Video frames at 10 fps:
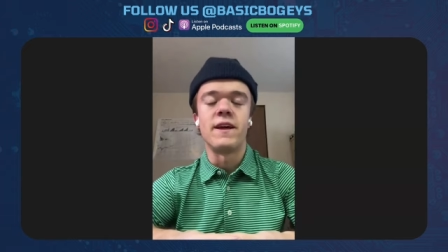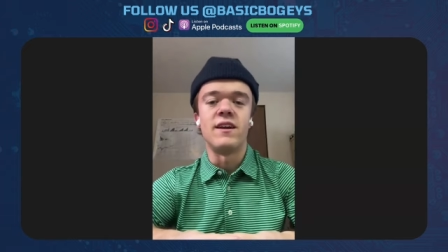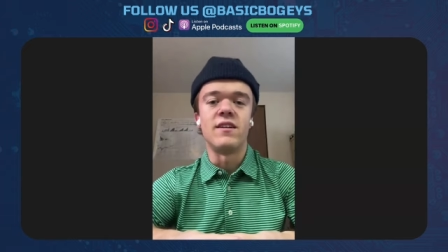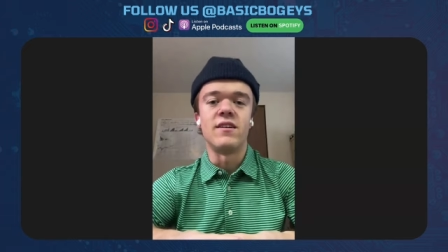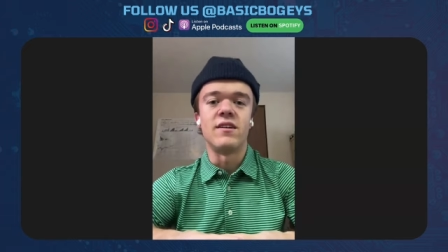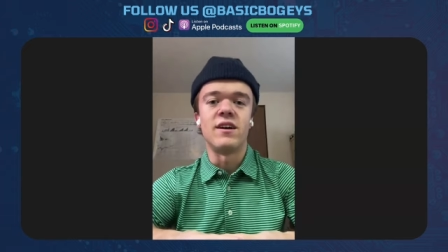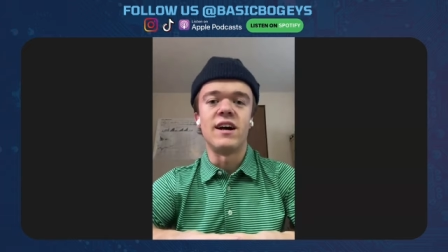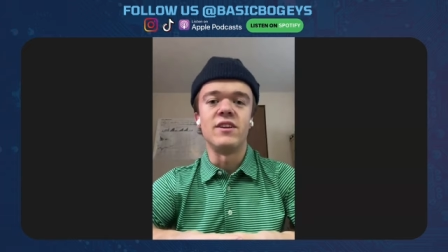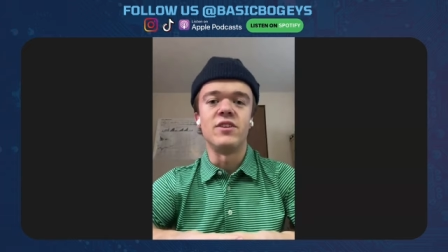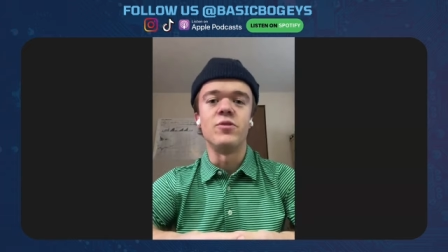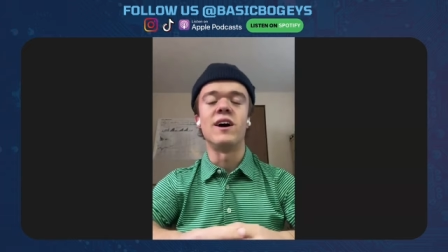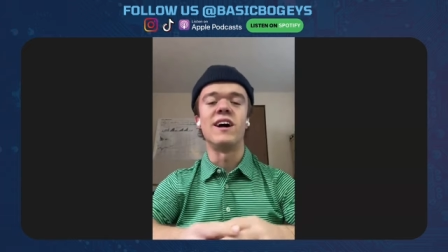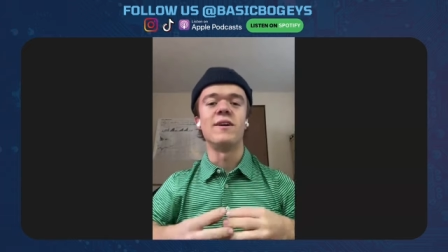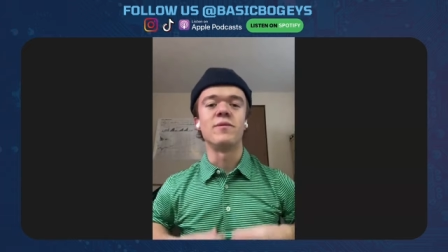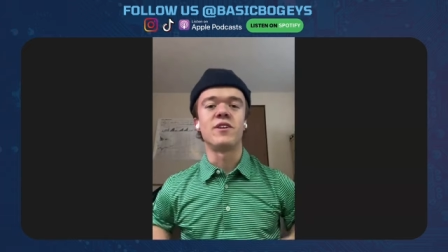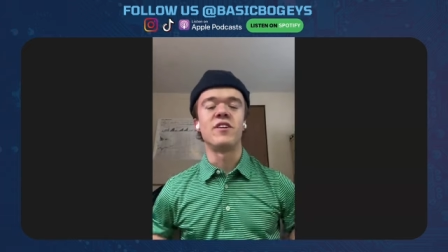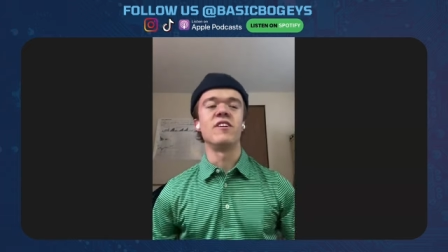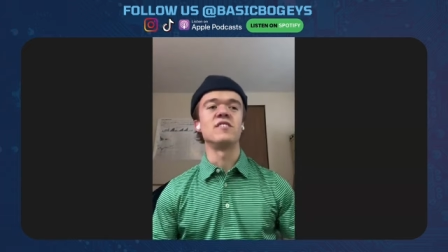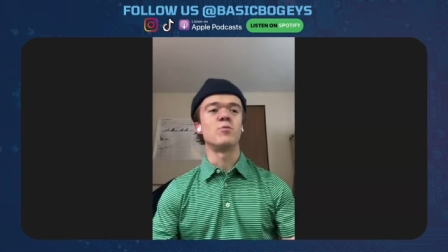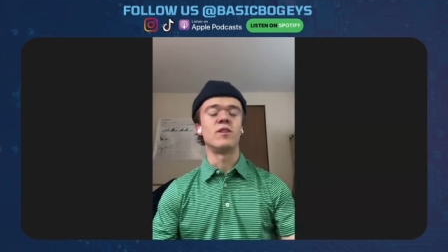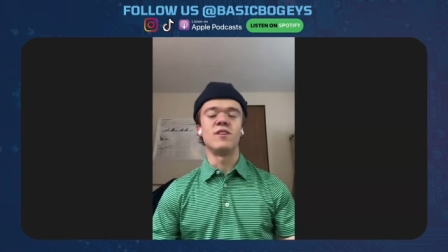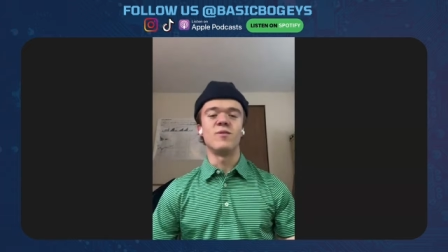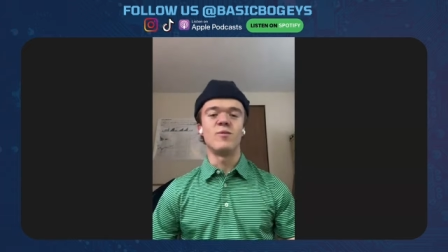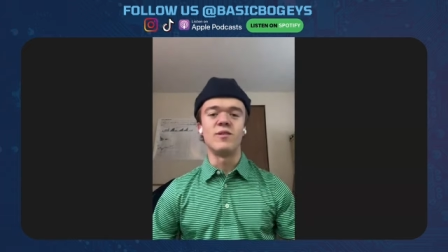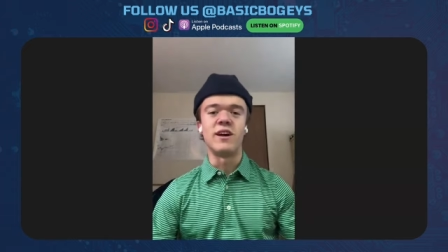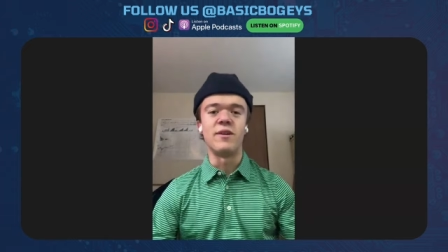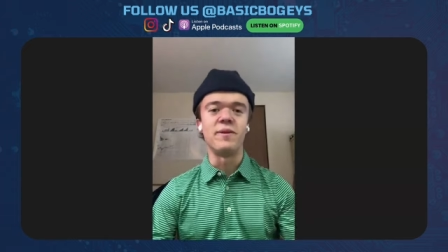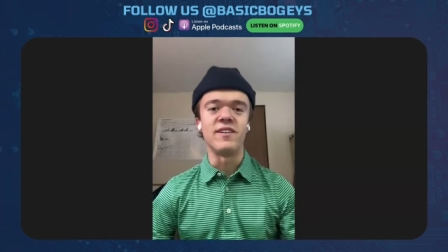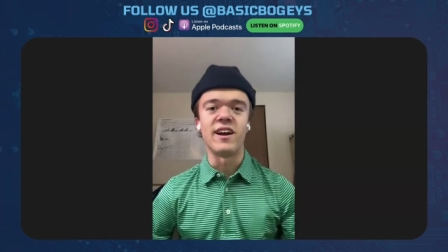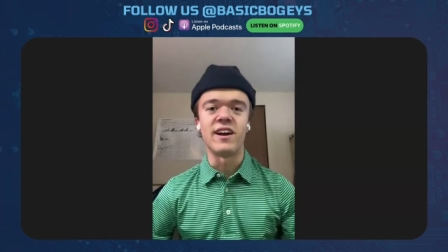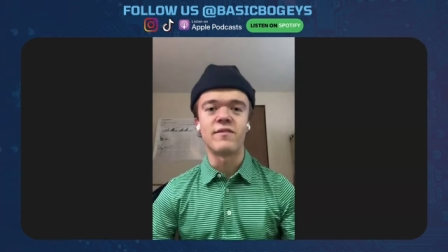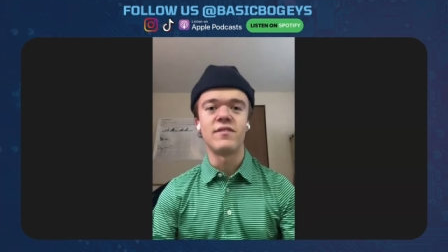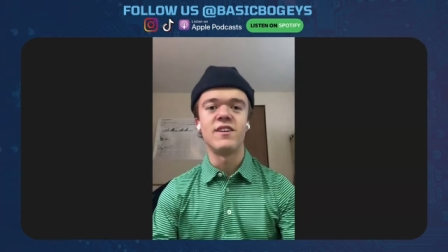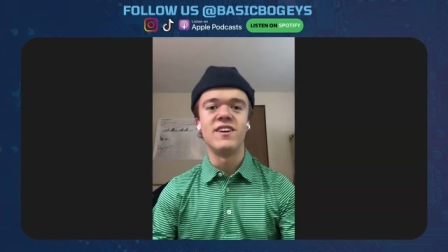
And uh, I do, I am curious what what I'd be like